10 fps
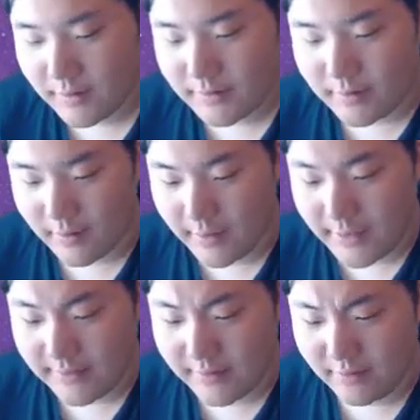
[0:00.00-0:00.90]
So all I
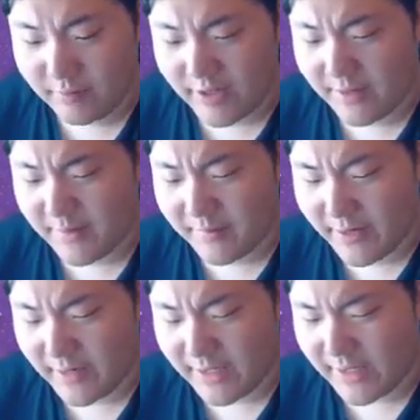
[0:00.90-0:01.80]
had to do, bring out my
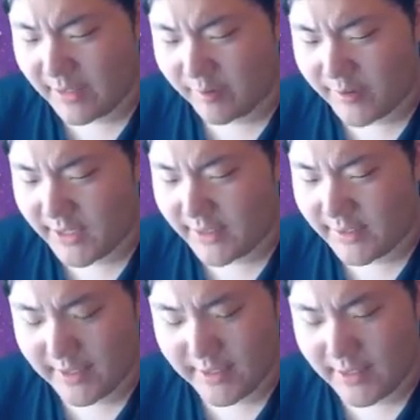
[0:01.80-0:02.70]
Marowak and then Protect,
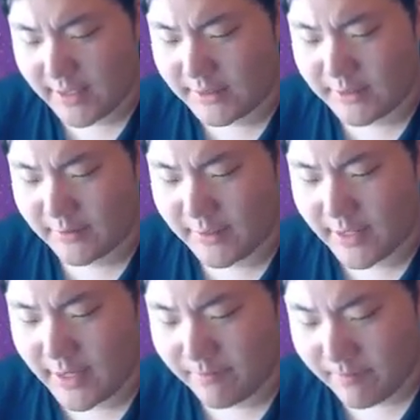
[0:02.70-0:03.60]
and that I just win the
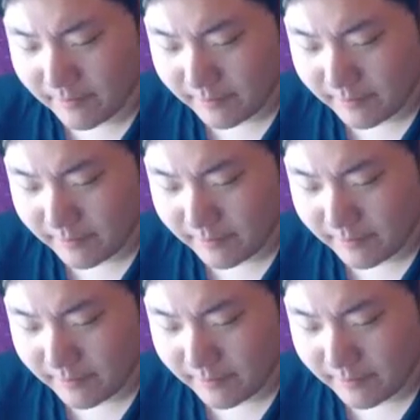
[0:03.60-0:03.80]
game.